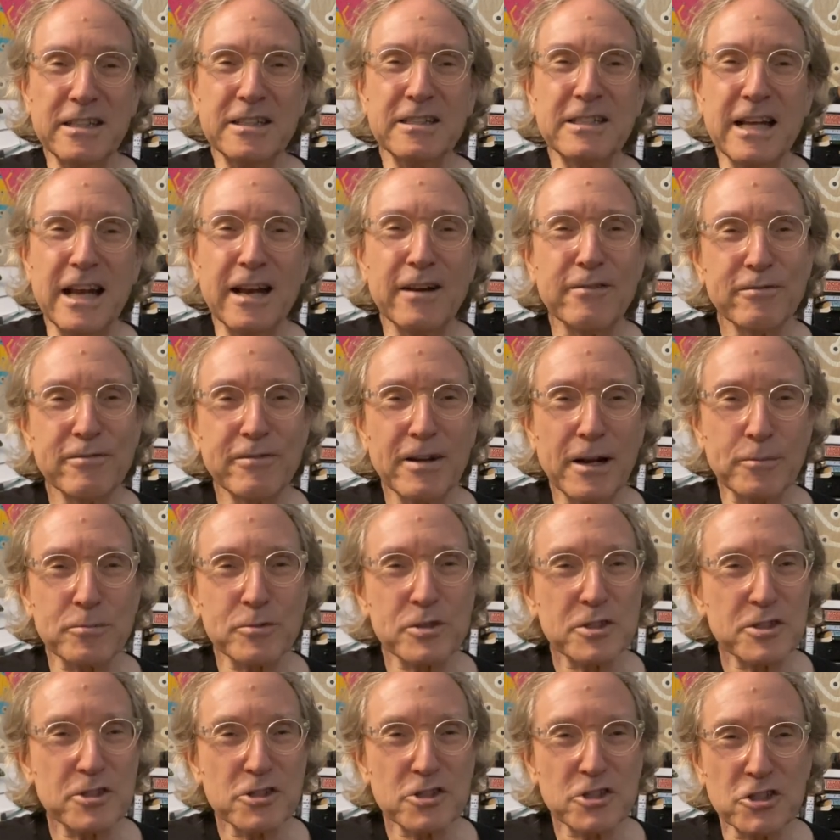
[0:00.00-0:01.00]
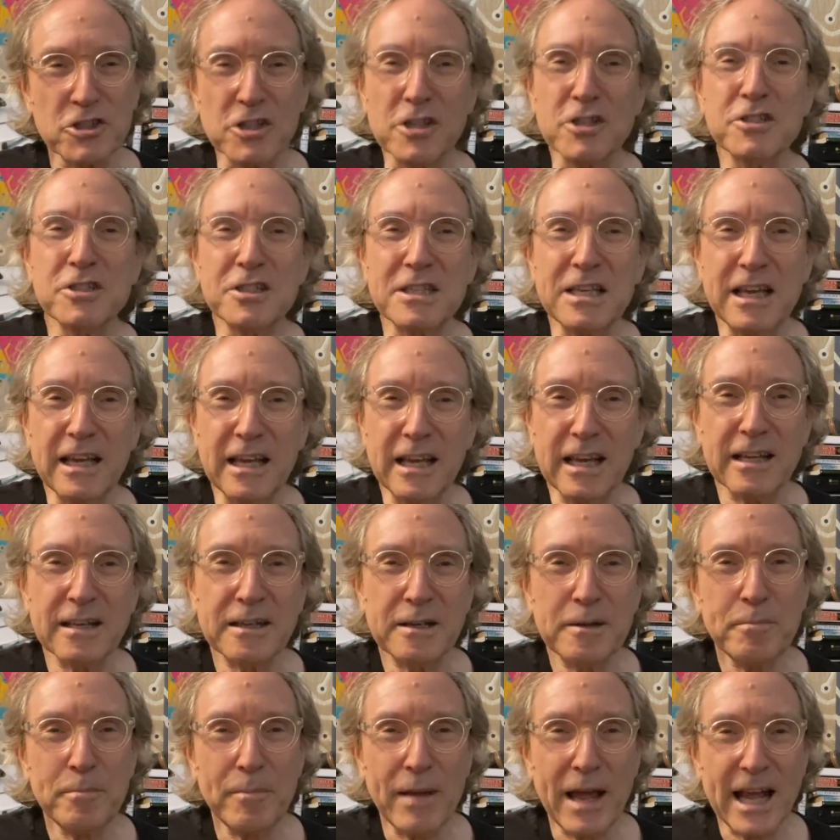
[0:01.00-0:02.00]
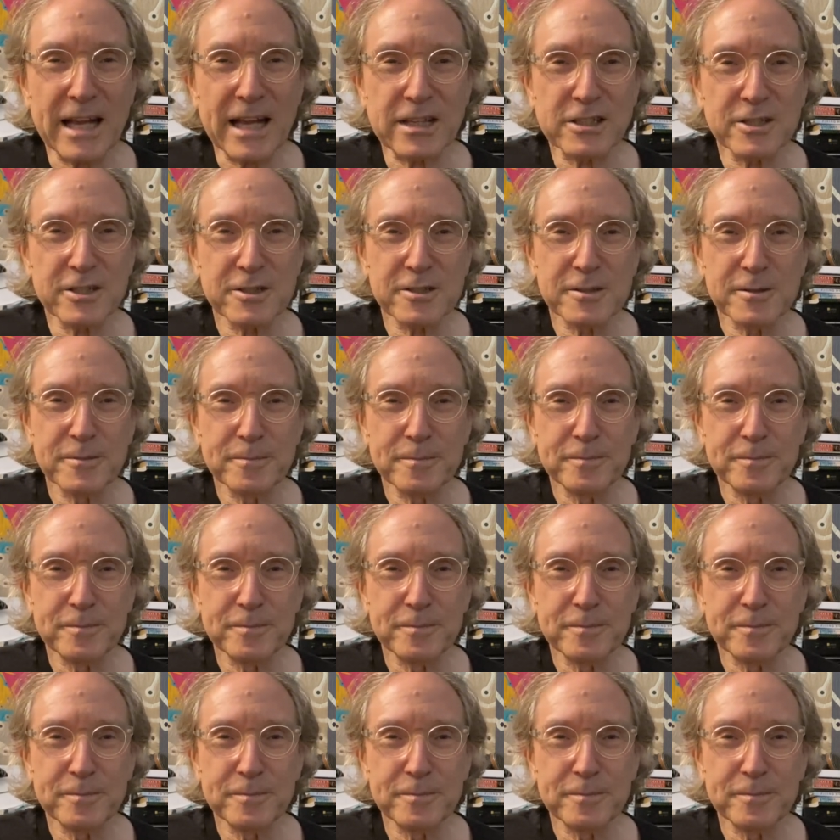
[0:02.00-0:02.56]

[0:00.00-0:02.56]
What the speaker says: Denifreps just can't match.